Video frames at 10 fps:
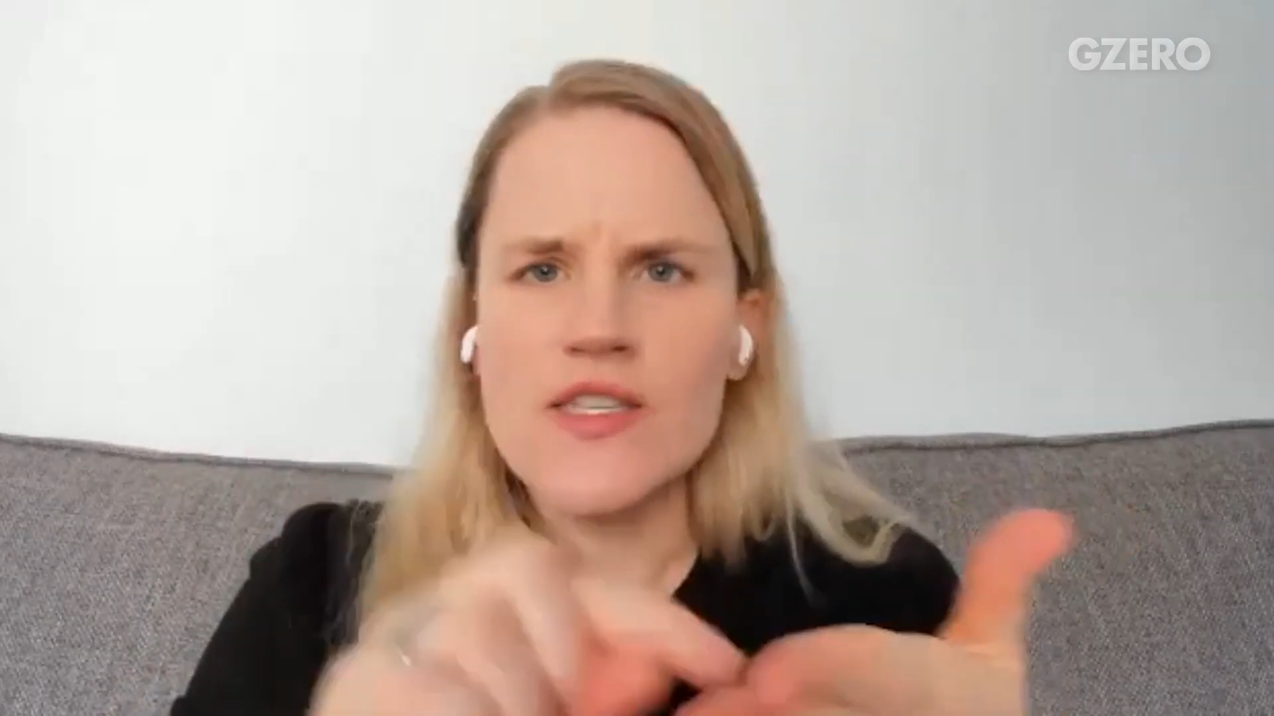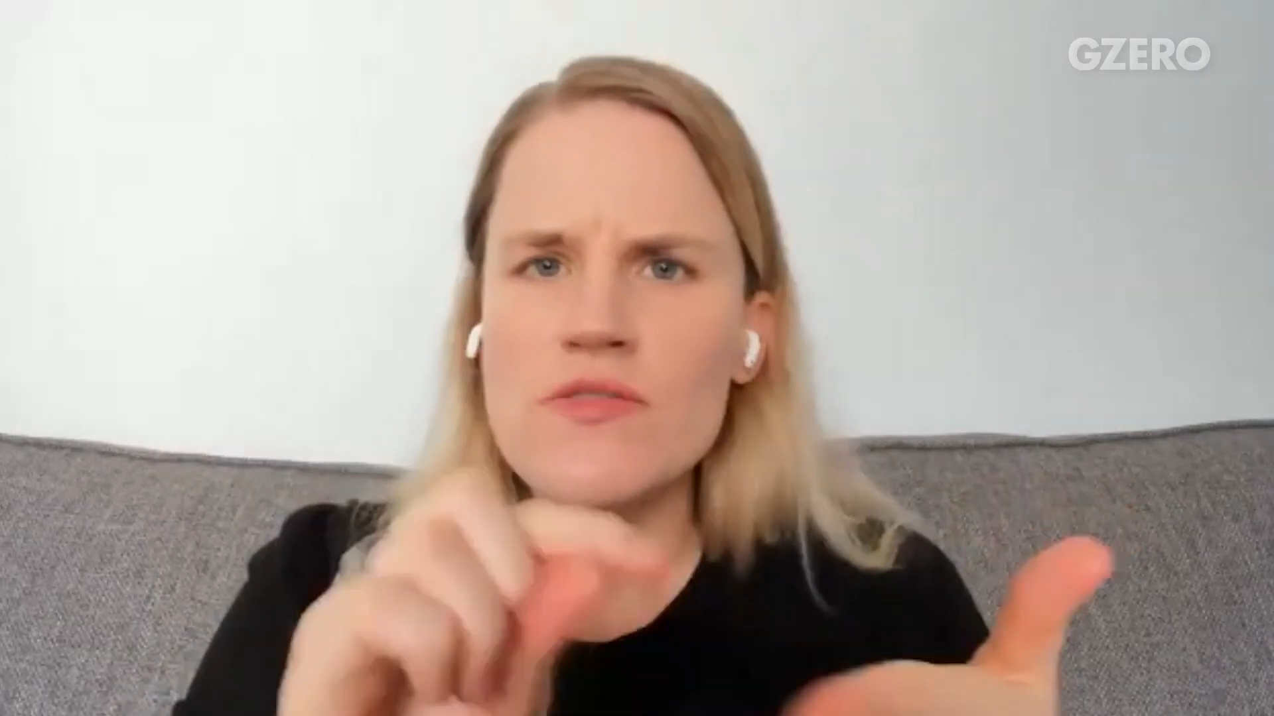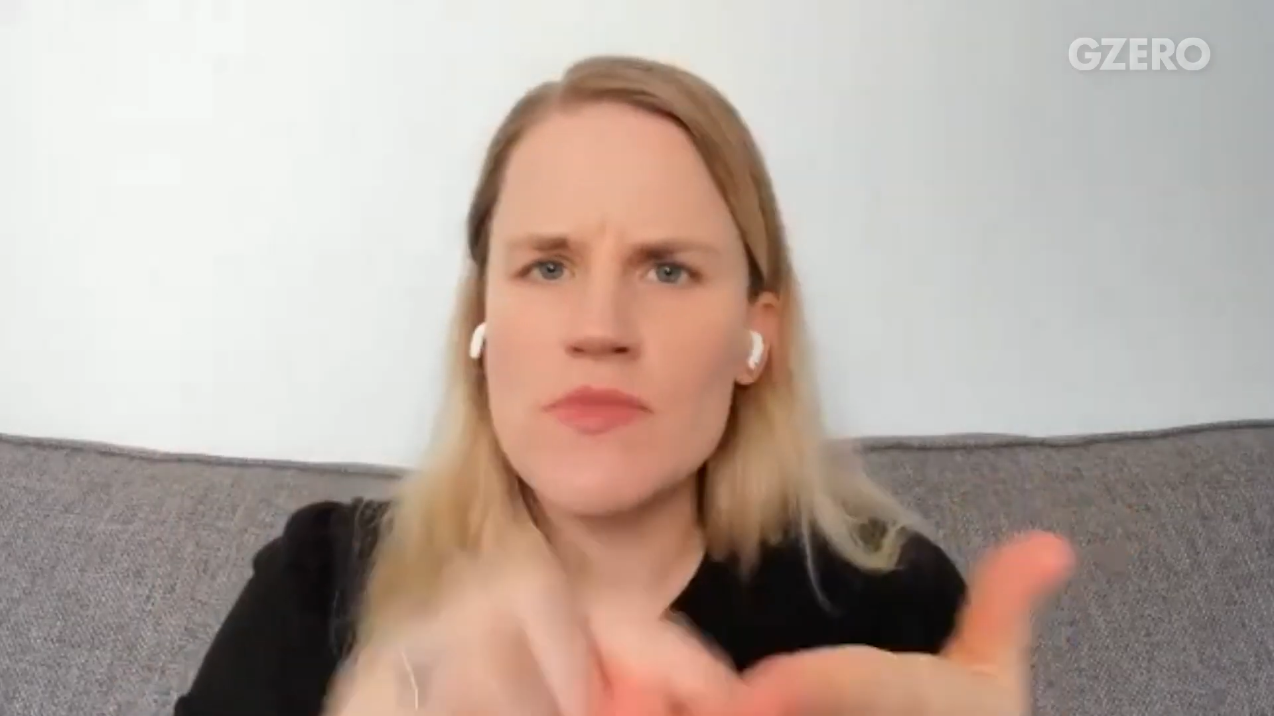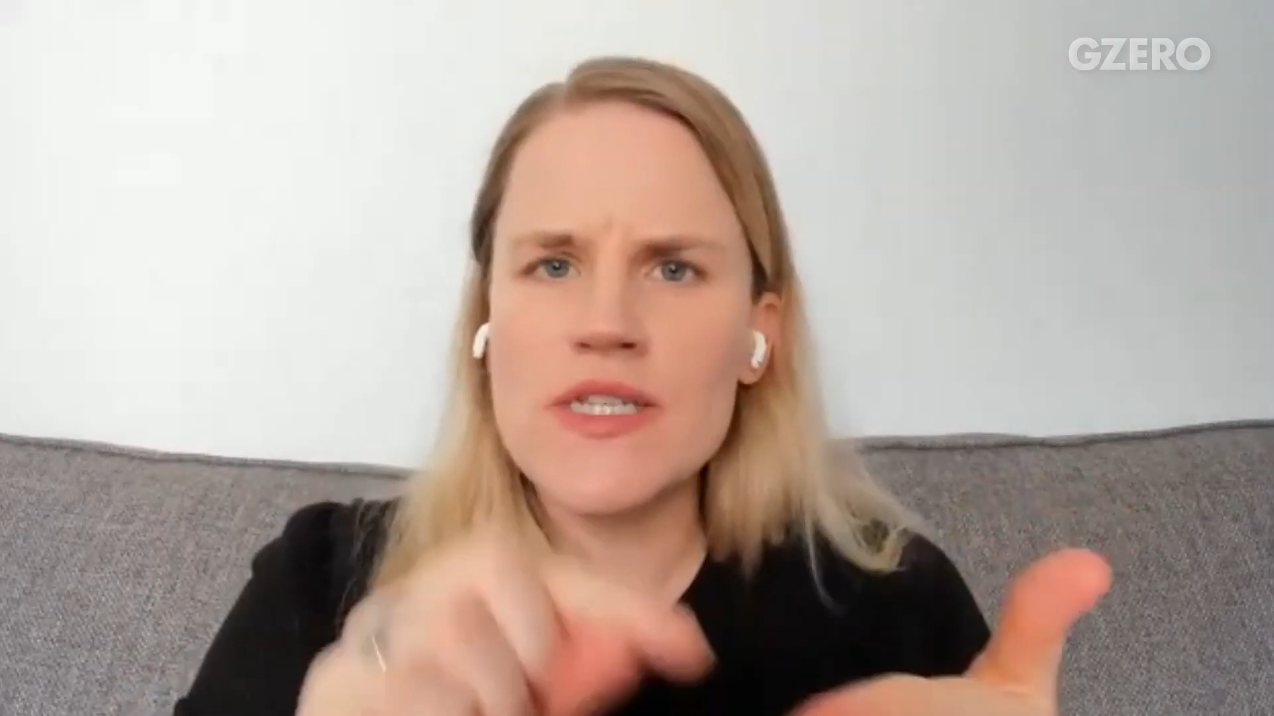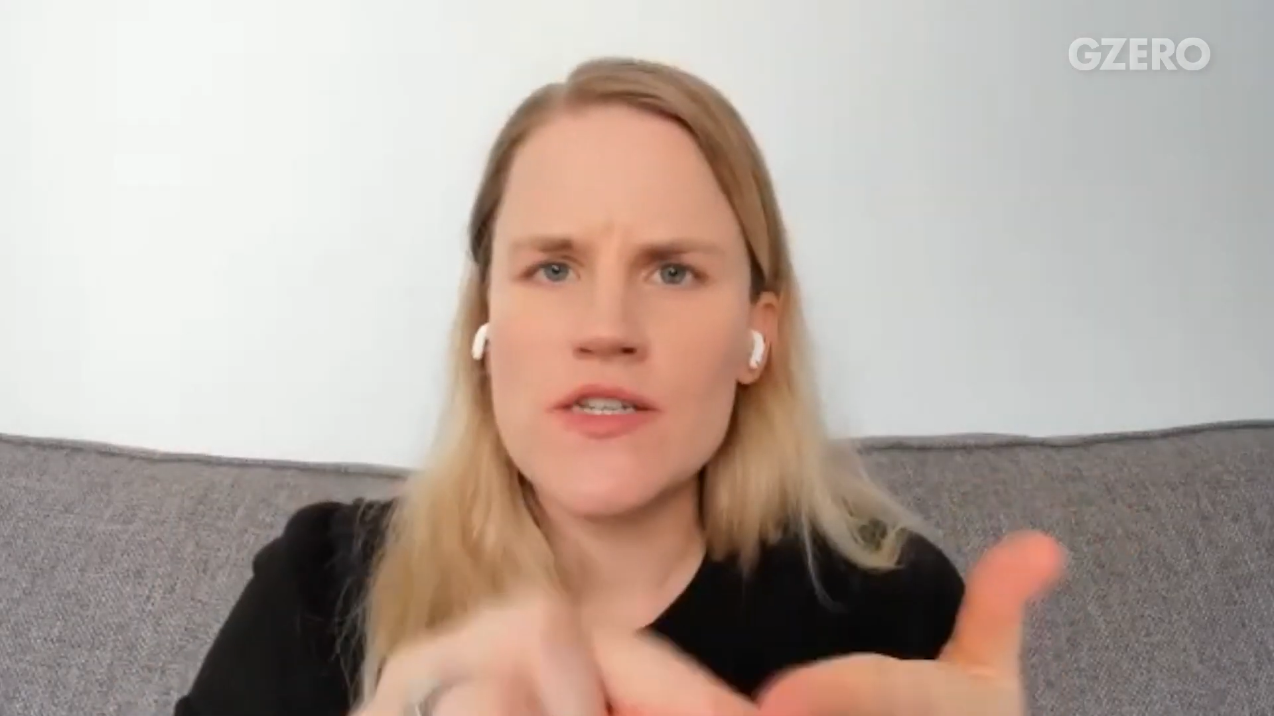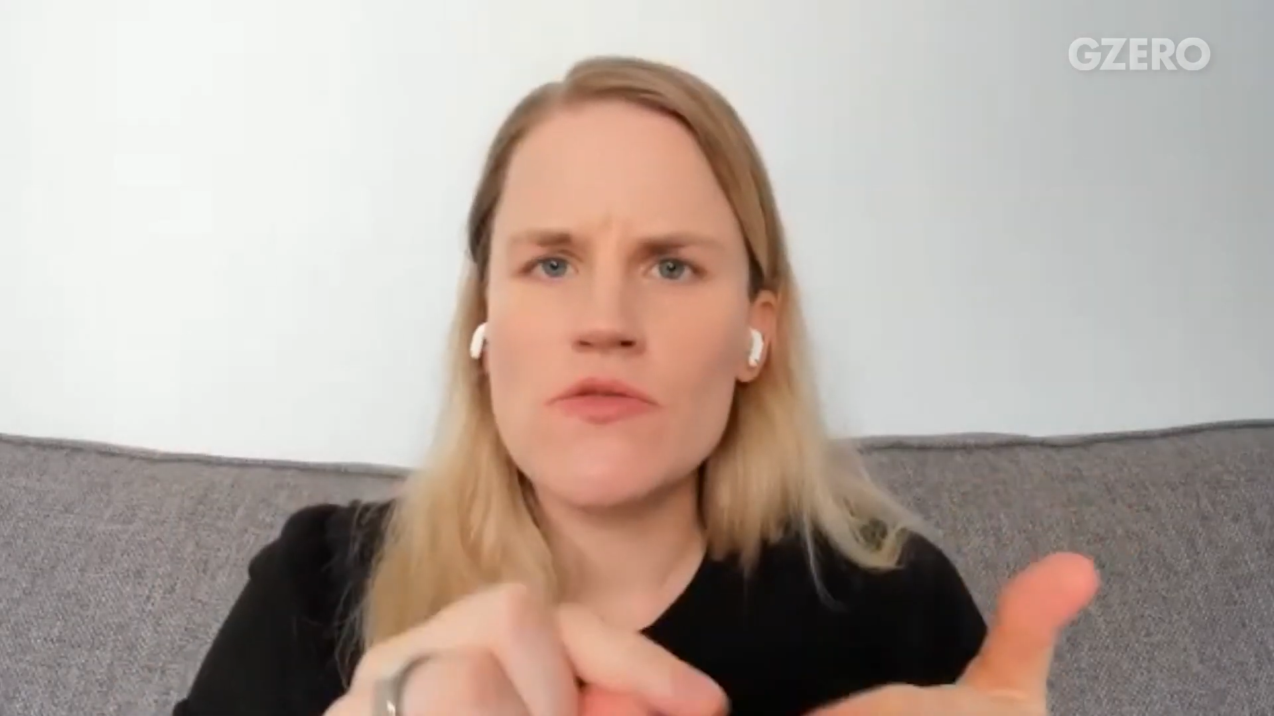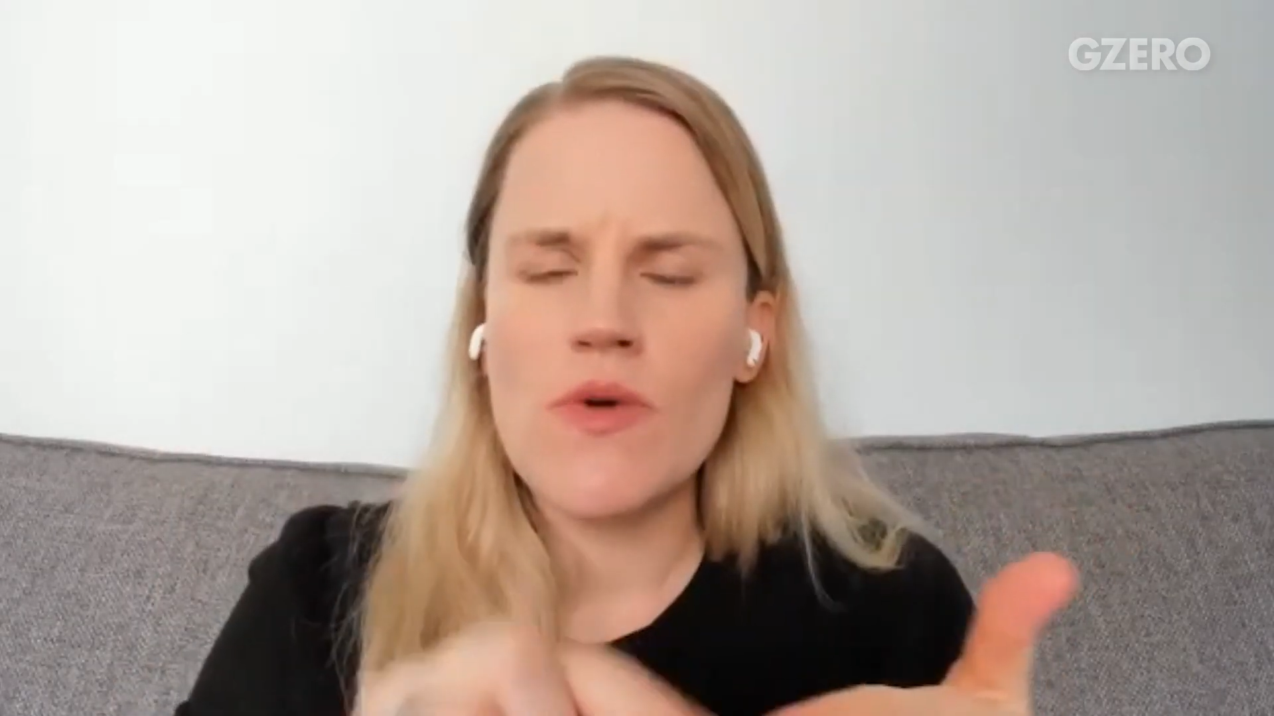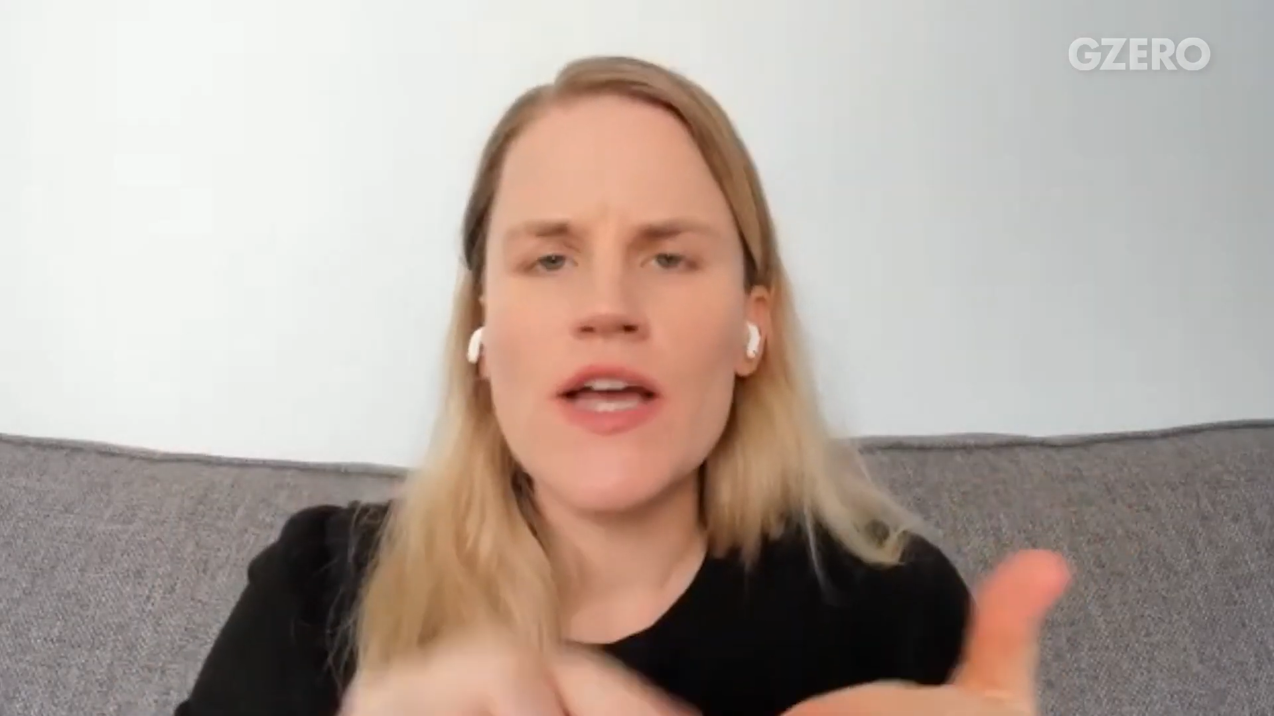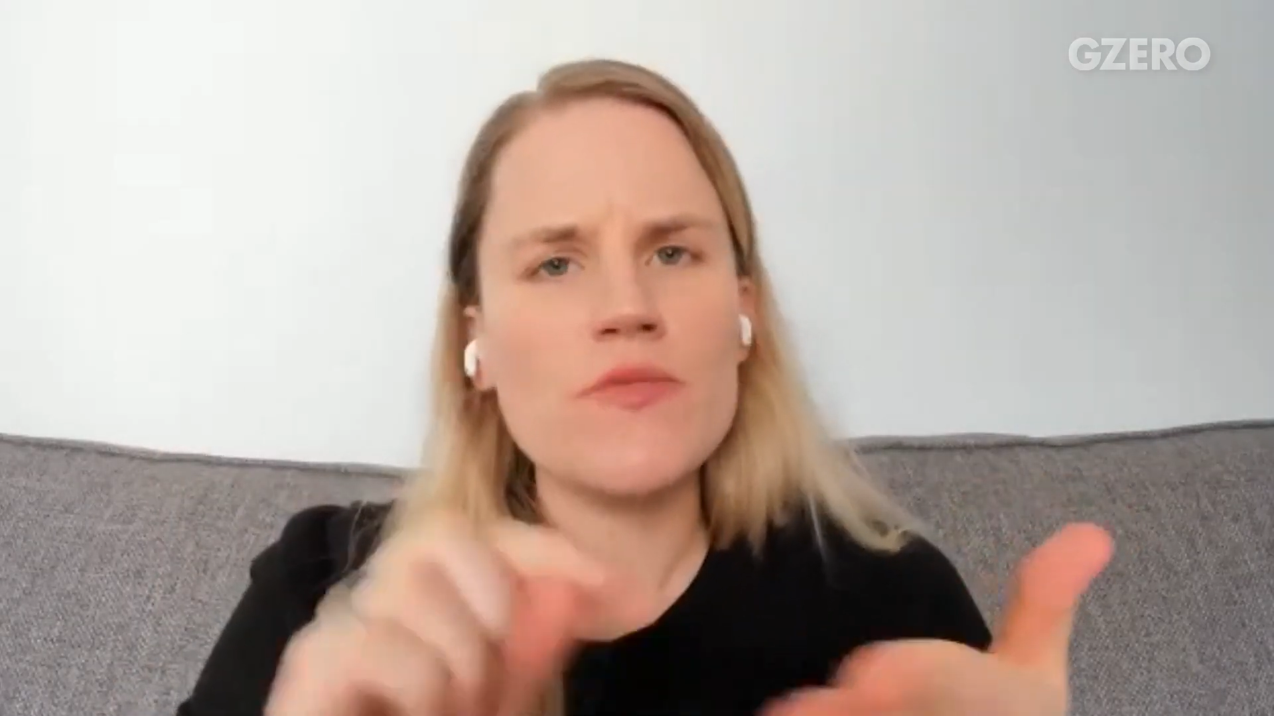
you must do Y,